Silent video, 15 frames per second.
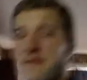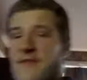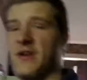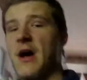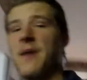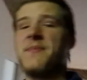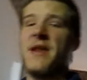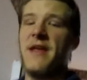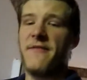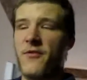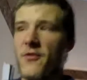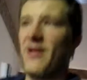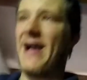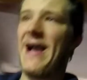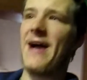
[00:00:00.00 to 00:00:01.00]
an update for
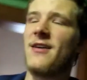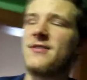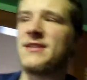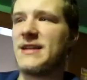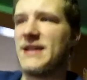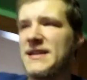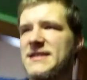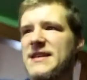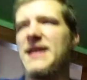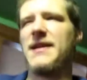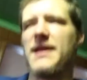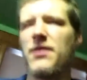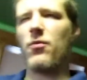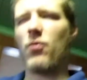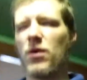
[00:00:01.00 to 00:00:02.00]
the house, like I said
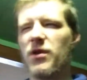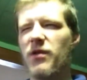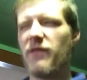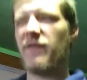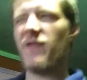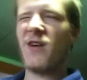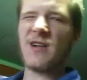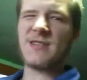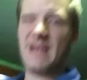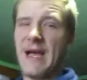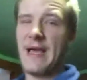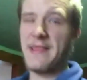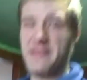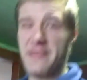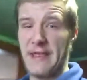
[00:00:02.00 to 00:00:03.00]
in one of the vlogs.
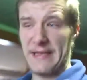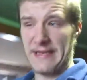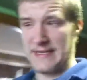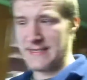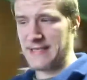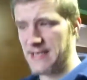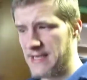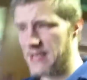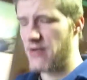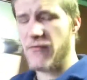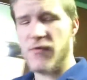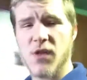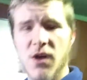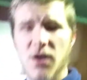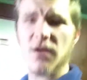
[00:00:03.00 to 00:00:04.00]
I think I said it in a
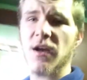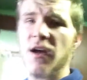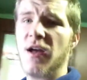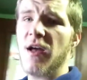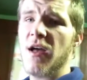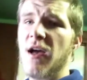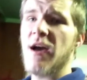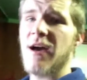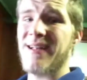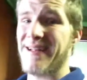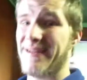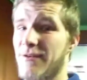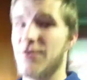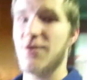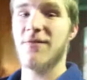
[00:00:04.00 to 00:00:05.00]
vlog, and I
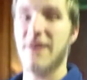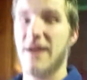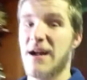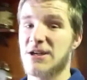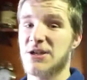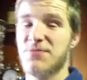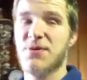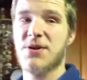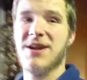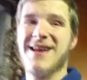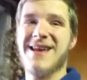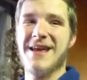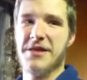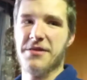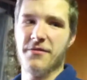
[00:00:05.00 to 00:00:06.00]
don't know if I actually put it
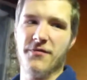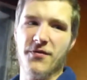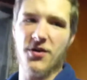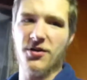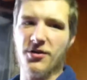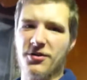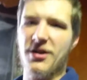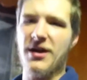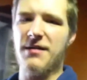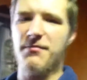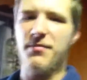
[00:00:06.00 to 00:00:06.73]
in the vlog or not,